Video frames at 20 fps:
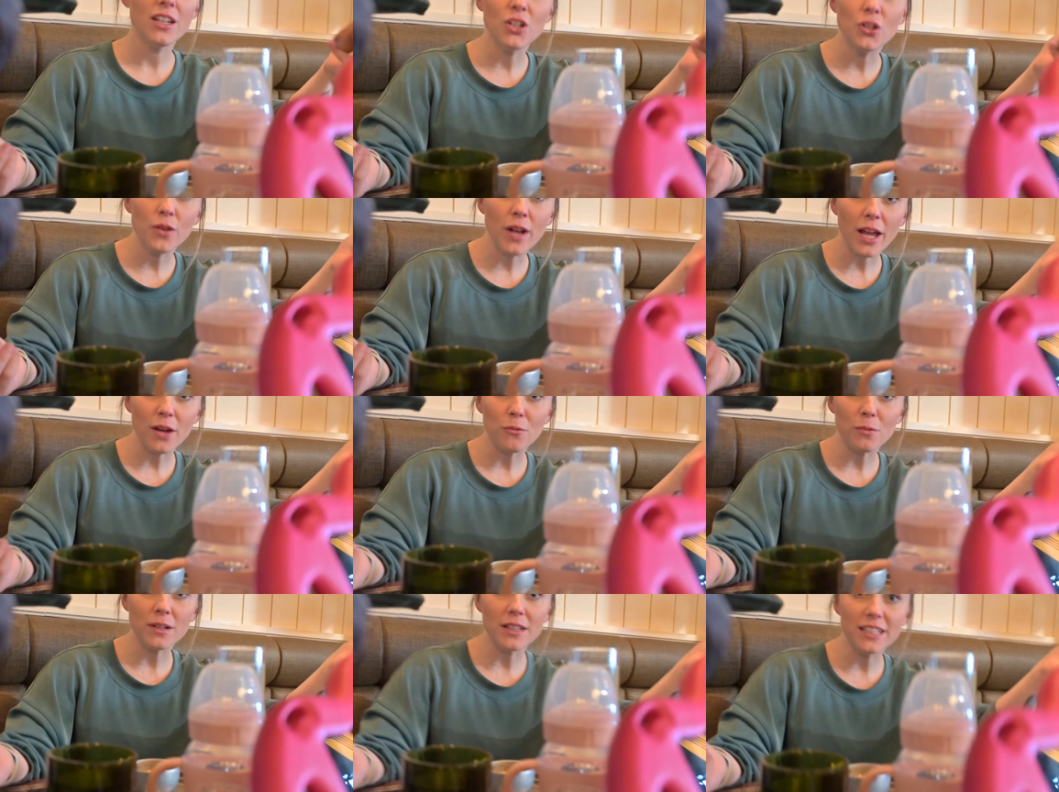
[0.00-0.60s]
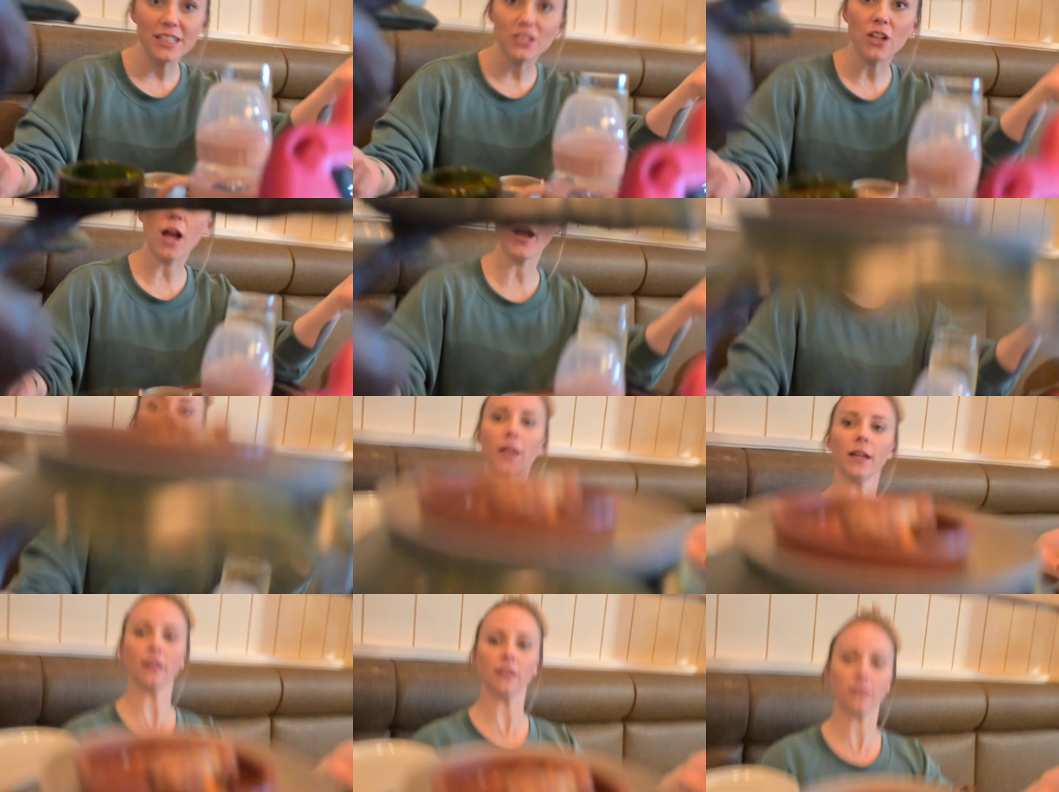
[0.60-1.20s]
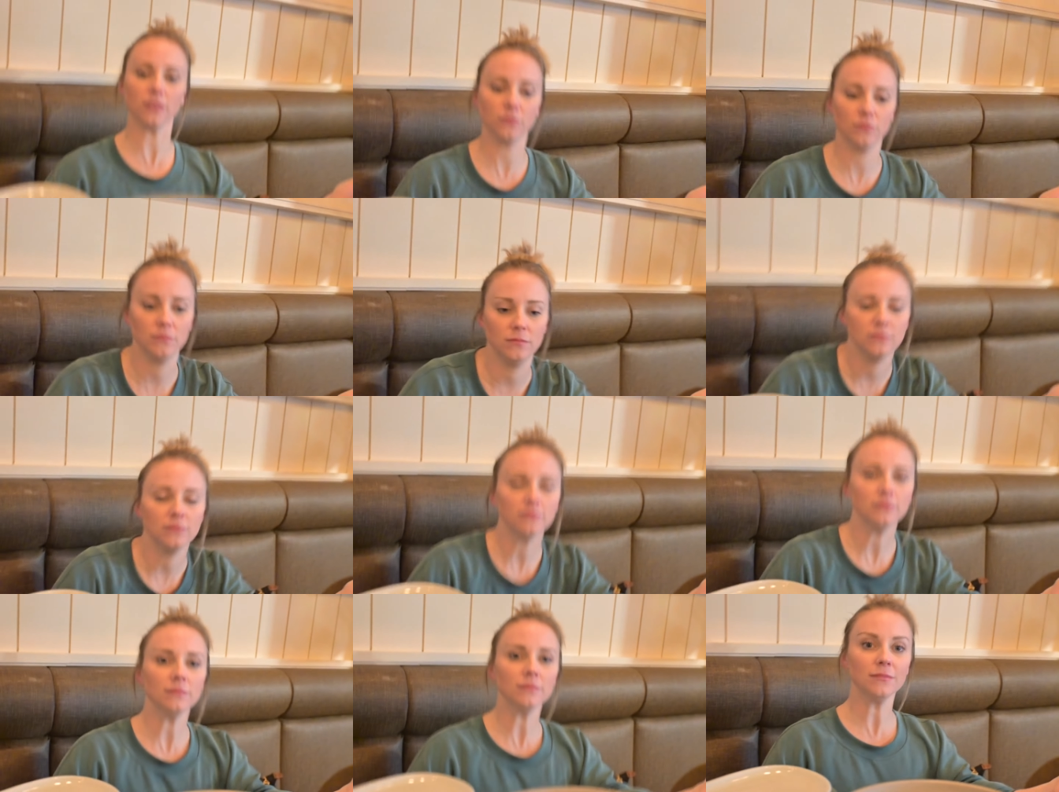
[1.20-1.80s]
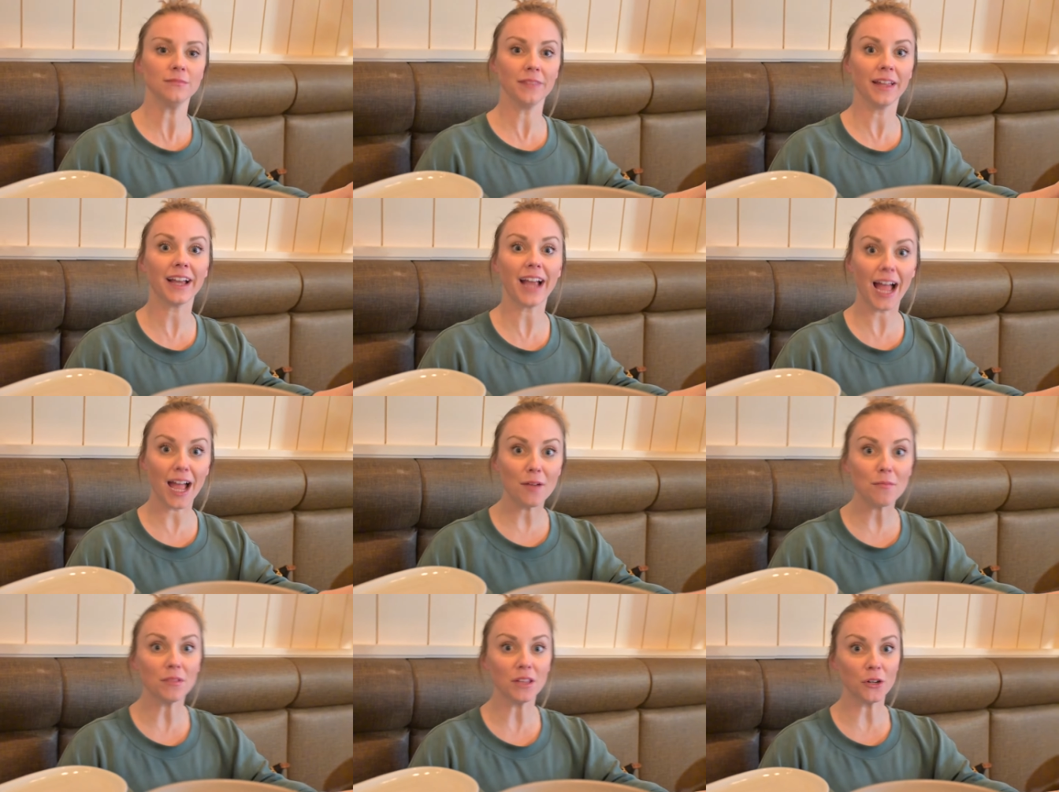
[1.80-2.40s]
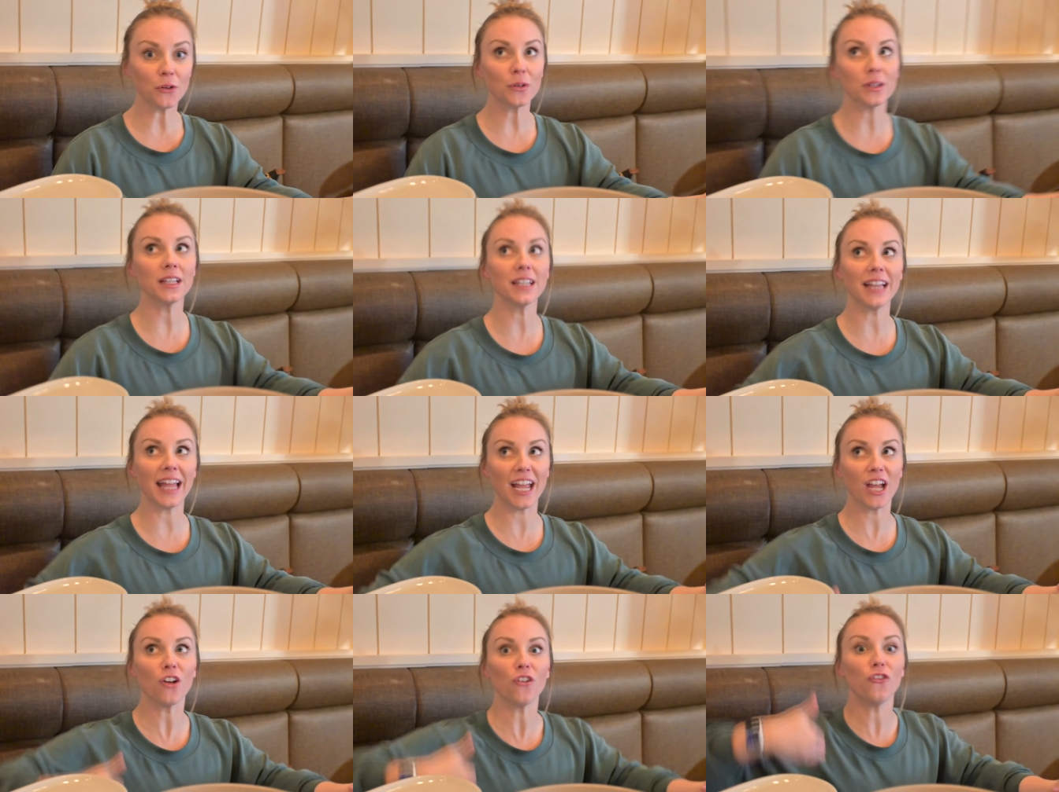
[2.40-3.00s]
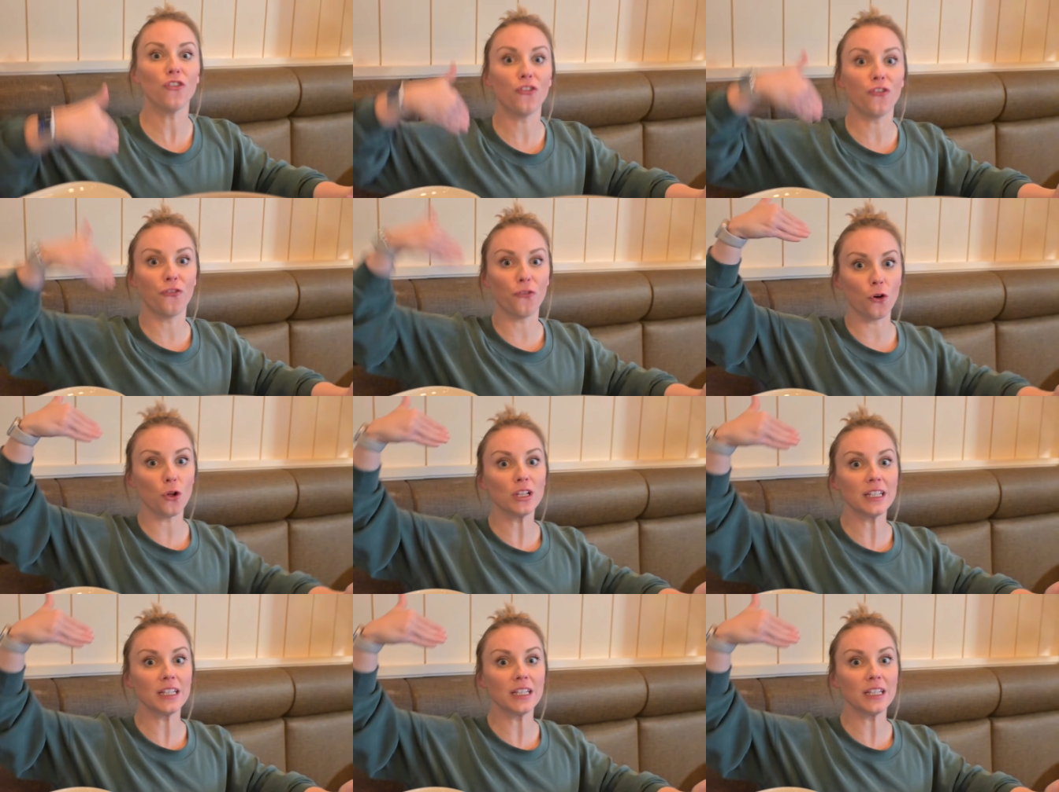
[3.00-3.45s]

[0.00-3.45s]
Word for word: Dude, I really. Or should I'm I go like, up top? Like I'm literally like